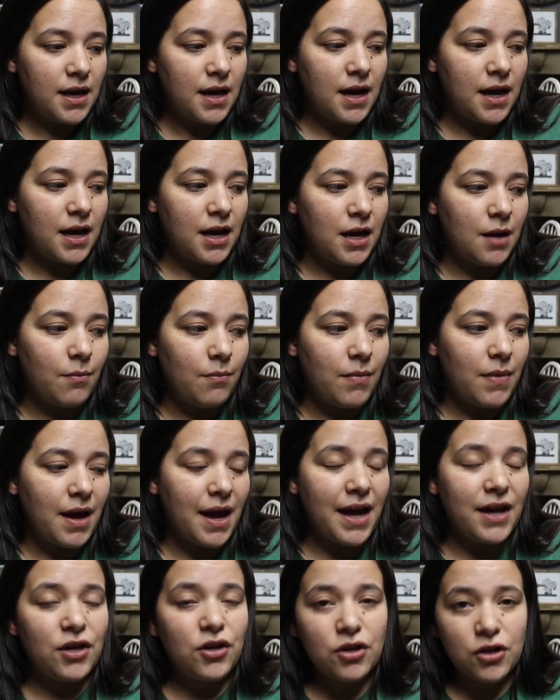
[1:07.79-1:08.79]
Um,
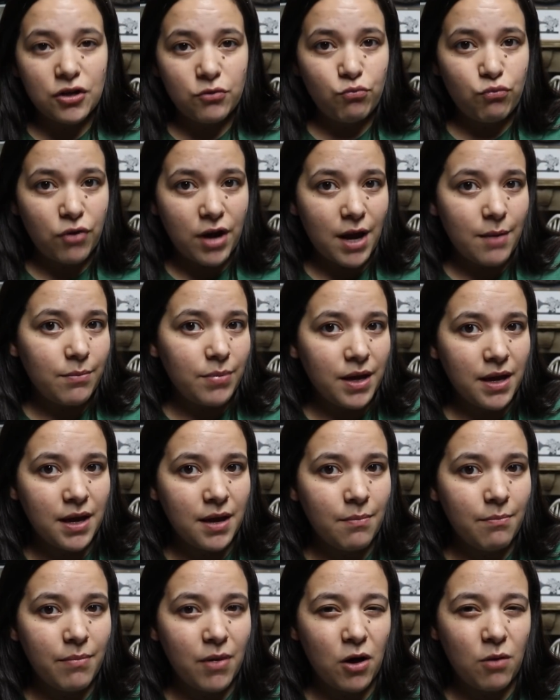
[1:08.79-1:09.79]
I could prep
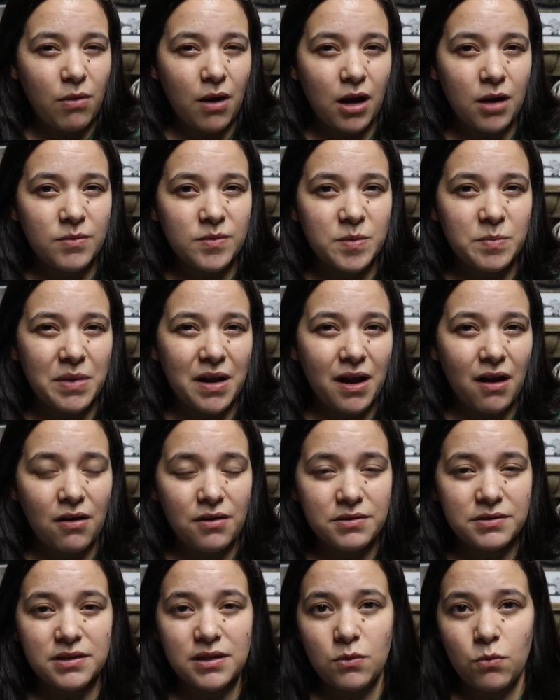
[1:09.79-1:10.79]
bell bottoms, but I
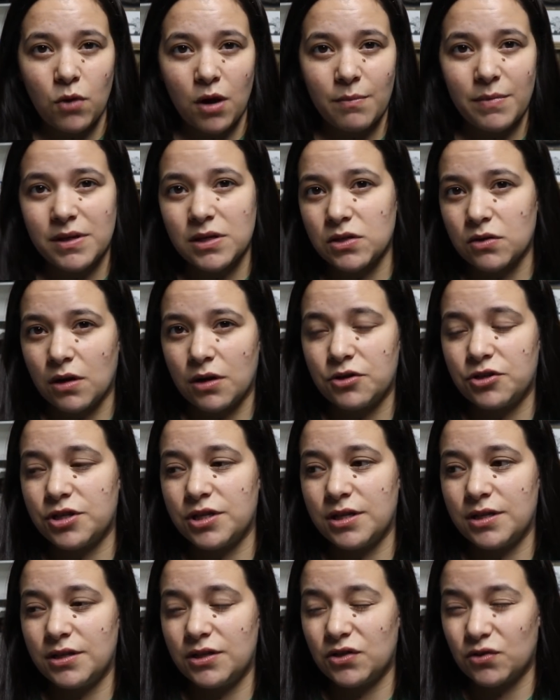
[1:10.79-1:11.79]
honestly want my
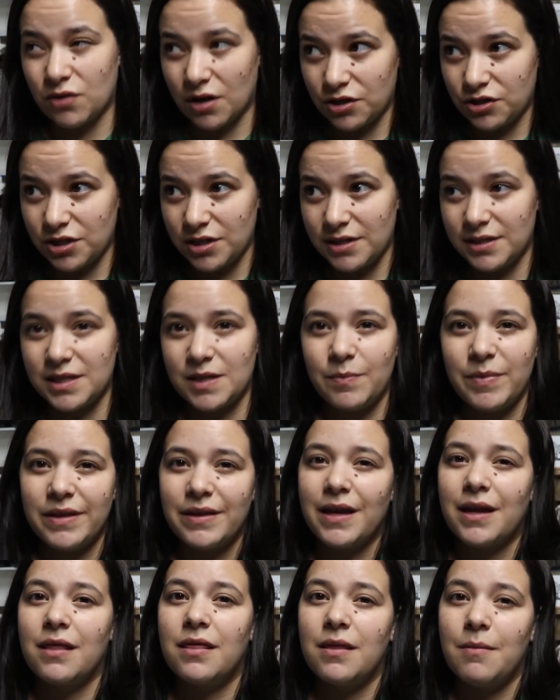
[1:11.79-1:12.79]
scrunchie, scrunchies to be
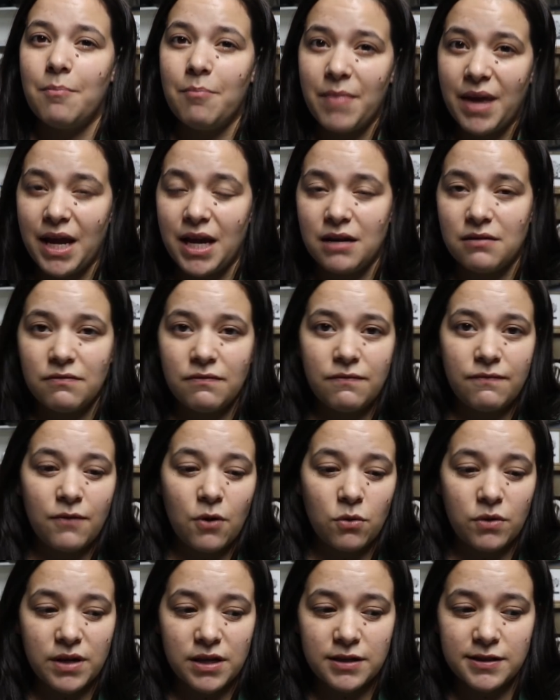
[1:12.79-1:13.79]
like the main
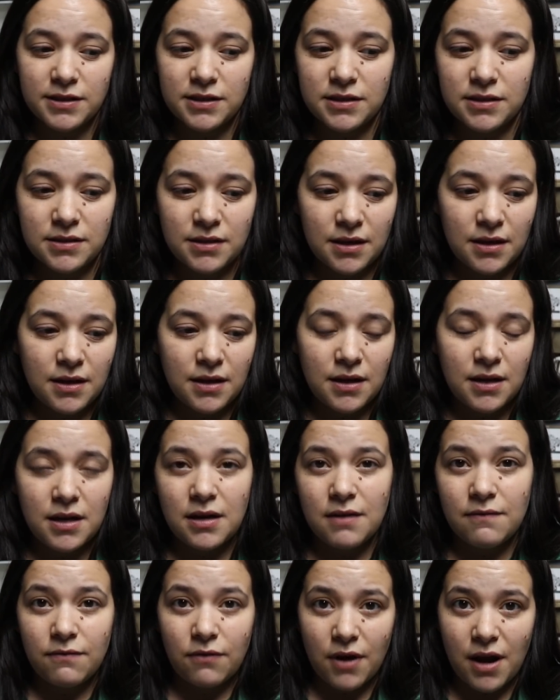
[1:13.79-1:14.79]
focus
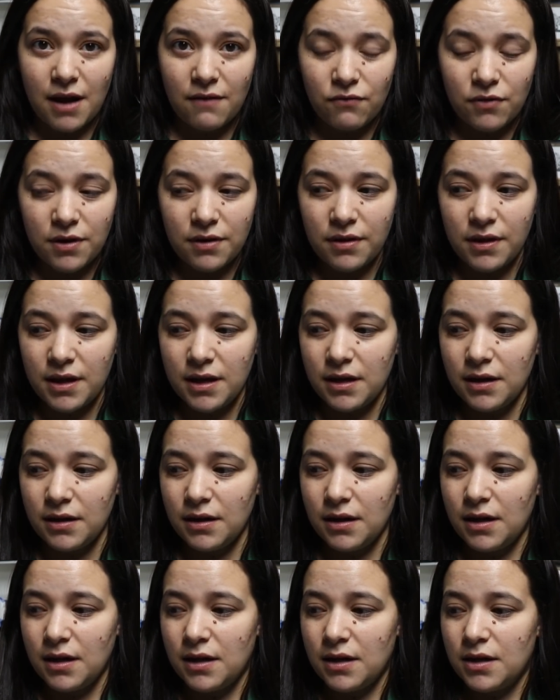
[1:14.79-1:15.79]
for
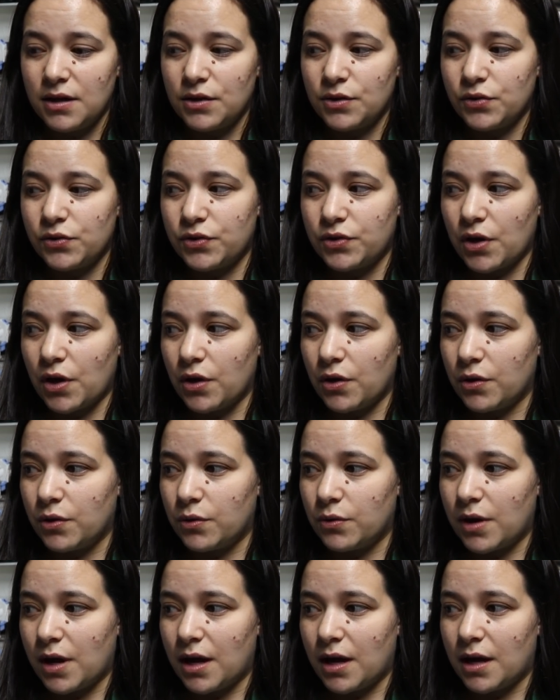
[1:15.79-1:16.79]
everything.
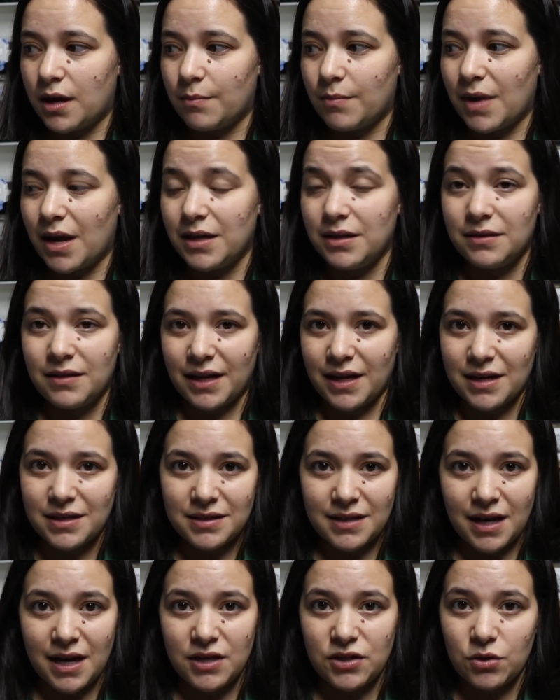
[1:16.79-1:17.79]
So um, I, like I
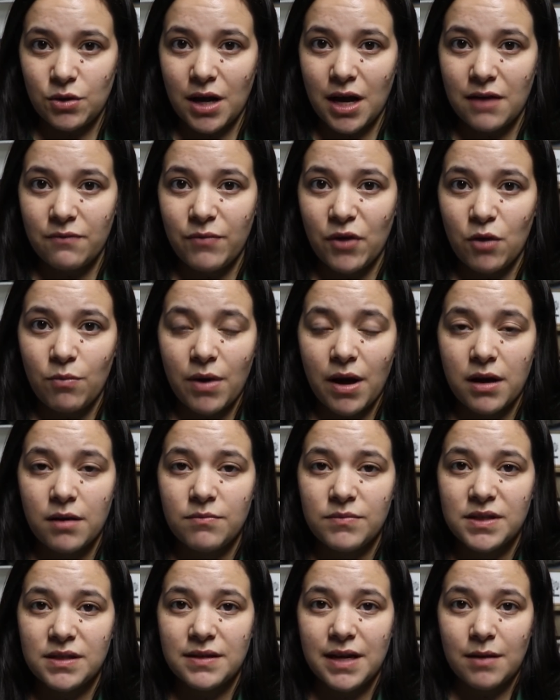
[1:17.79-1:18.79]
said, I do have bell
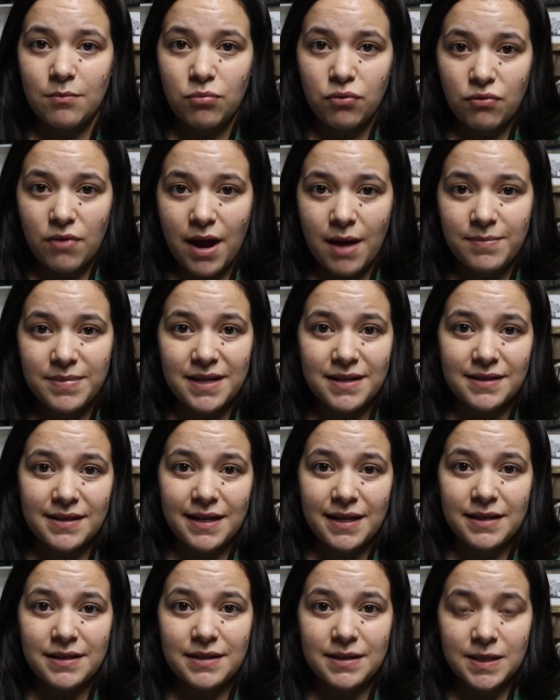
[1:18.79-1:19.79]
bottoms like prepped as
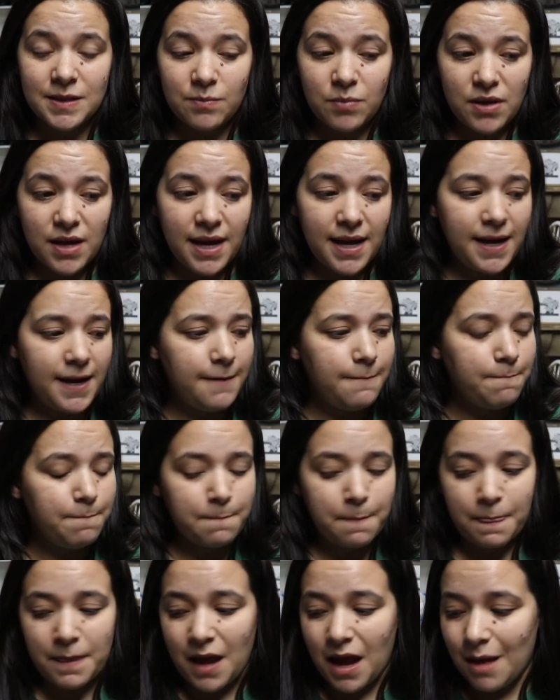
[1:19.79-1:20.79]
like a display.
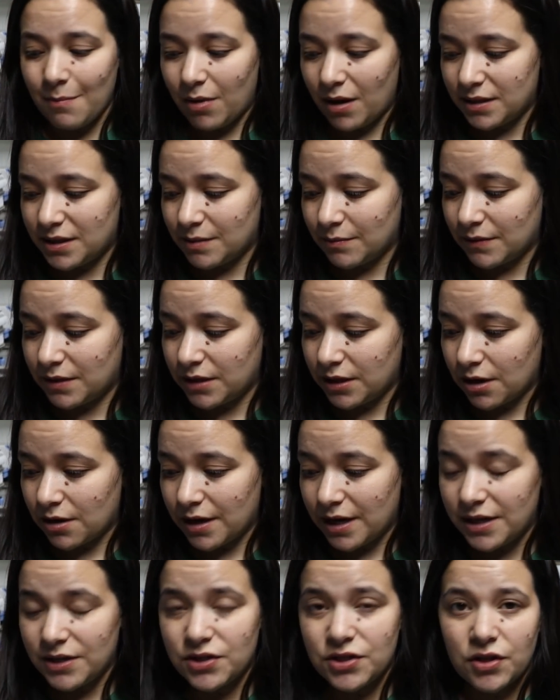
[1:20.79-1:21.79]
I bought some clear
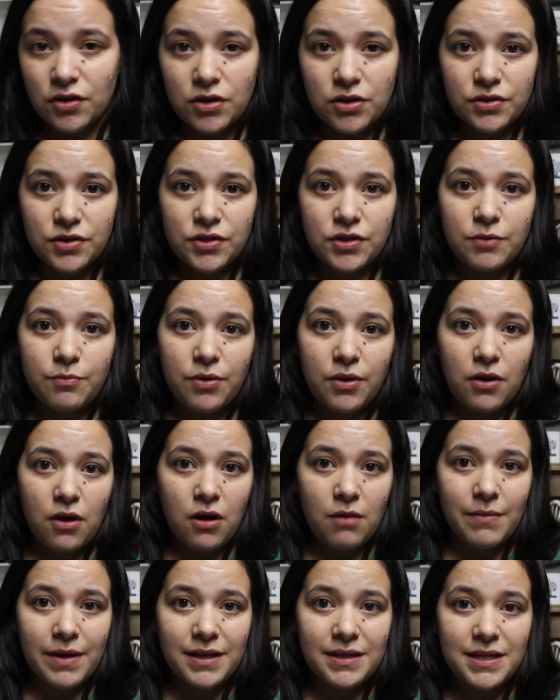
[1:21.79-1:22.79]
inserts to put
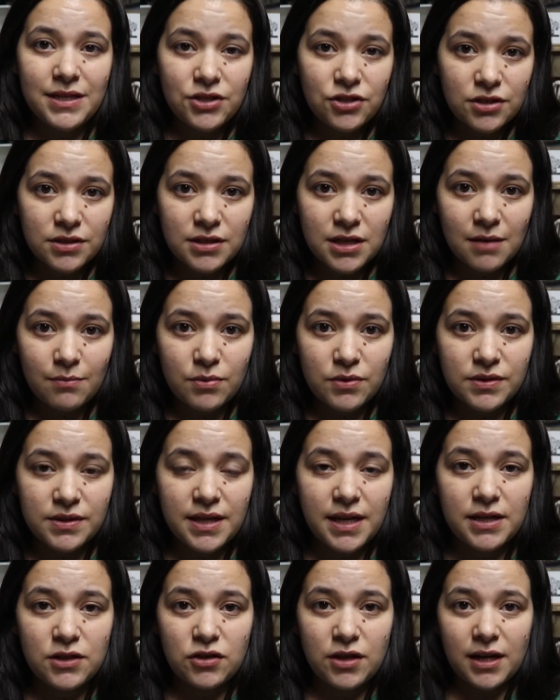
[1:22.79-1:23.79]
all my t-shirt samples
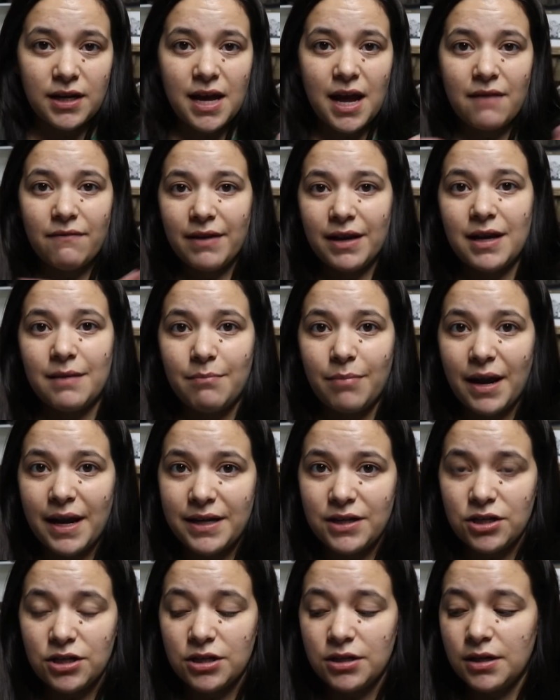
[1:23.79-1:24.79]
in so I can have like a
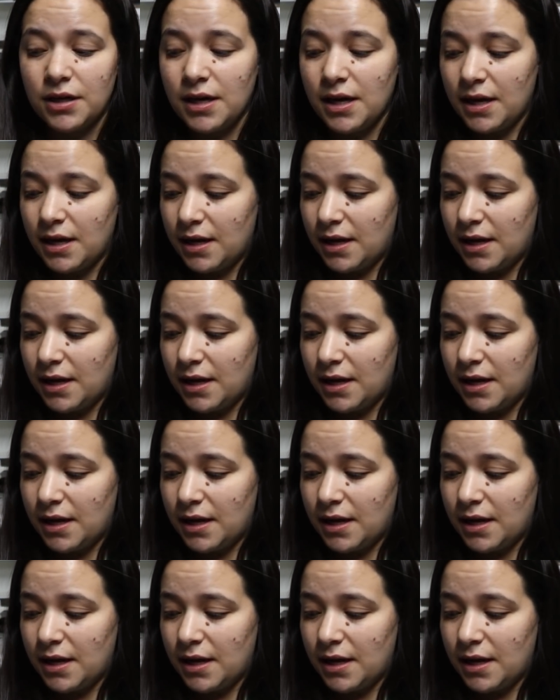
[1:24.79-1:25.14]
binder